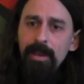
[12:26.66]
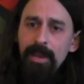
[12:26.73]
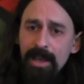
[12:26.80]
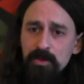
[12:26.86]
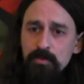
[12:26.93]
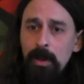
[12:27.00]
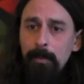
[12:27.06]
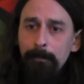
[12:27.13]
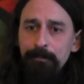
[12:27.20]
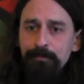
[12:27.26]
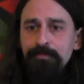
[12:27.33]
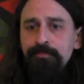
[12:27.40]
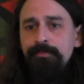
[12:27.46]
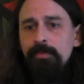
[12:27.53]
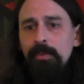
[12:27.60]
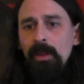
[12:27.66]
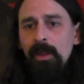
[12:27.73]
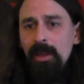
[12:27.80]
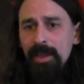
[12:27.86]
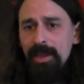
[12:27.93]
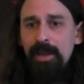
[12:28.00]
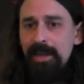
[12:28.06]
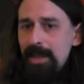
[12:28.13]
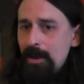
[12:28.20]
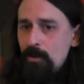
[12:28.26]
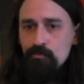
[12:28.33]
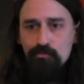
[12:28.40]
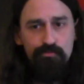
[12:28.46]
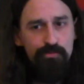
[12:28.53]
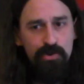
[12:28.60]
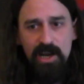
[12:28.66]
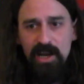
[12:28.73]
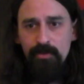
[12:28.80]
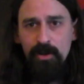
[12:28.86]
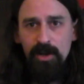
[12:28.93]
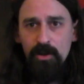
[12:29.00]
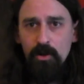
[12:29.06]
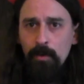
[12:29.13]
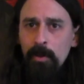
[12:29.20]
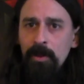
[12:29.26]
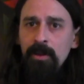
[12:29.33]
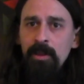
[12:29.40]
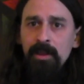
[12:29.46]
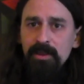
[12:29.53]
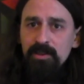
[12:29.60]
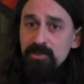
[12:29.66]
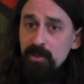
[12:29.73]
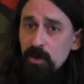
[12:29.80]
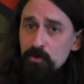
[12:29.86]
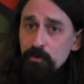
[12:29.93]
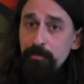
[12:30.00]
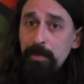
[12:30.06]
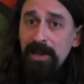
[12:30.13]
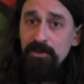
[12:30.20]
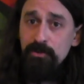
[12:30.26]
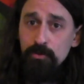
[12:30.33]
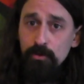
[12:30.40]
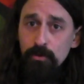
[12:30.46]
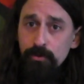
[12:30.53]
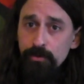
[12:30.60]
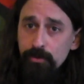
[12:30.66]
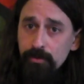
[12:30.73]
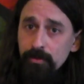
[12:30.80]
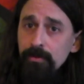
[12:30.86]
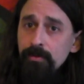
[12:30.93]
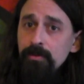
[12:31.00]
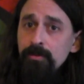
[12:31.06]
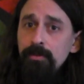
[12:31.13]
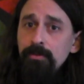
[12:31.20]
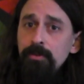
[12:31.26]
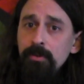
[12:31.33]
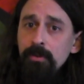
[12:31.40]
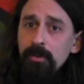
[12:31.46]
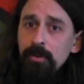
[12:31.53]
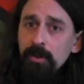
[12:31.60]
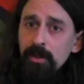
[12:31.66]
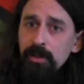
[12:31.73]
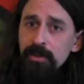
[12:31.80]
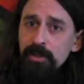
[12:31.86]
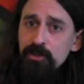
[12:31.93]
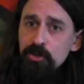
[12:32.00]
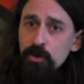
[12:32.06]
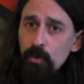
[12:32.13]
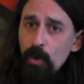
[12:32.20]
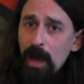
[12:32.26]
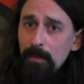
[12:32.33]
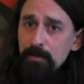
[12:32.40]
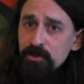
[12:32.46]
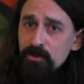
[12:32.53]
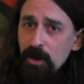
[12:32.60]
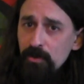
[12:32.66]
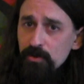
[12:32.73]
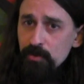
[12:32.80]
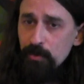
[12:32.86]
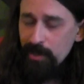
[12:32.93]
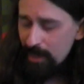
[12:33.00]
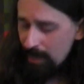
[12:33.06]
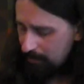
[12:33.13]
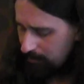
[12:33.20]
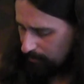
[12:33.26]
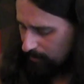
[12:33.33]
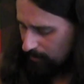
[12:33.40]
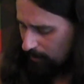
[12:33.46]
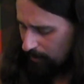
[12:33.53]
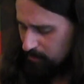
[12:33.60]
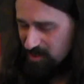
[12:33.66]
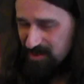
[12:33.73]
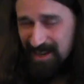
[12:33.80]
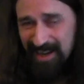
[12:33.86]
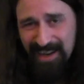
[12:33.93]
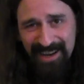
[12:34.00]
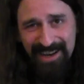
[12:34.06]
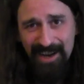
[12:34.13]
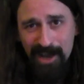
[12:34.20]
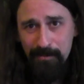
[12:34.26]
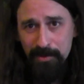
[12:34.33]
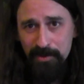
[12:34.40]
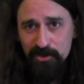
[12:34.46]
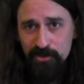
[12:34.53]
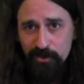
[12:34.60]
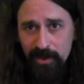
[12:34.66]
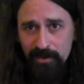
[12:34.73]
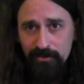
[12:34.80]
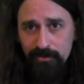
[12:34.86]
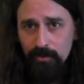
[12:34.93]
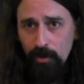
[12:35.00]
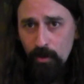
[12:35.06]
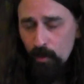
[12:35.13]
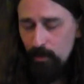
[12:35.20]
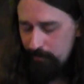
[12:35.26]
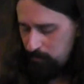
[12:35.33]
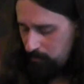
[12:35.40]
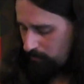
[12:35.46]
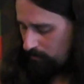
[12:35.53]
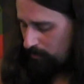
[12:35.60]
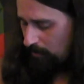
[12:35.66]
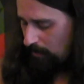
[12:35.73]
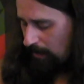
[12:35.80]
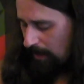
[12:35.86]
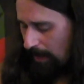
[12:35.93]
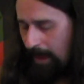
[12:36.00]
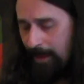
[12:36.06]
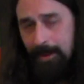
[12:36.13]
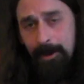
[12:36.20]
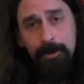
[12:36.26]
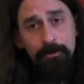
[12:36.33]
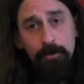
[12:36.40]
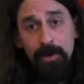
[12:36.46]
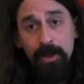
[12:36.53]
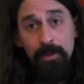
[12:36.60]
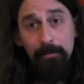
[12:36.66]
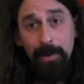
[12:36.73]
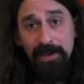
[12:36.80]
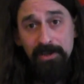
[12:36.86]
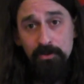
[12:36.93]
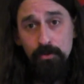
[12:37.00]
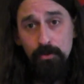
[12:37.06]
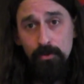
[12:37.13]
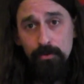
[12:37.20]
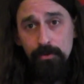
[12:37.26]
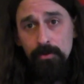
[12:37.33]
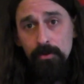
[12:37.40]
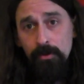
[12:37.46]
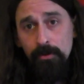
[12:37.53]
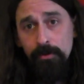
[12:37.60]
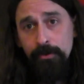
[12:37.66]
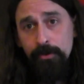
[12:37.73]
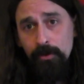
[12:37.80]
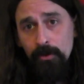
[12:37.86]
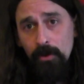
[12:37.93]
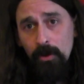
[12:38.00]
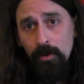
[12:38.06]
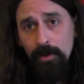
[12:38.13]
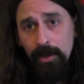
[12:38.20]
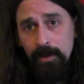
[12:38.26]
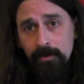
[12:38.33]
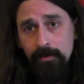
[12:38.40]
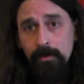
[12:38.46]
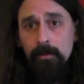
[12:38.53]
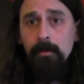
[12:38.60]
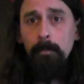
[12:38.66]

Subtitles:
Next one. Again, really common. Starts with bass chord. There's 2 upstrokes where again I'm just hitting a couple of strings, not all of them, and then I do another bass chord on the end.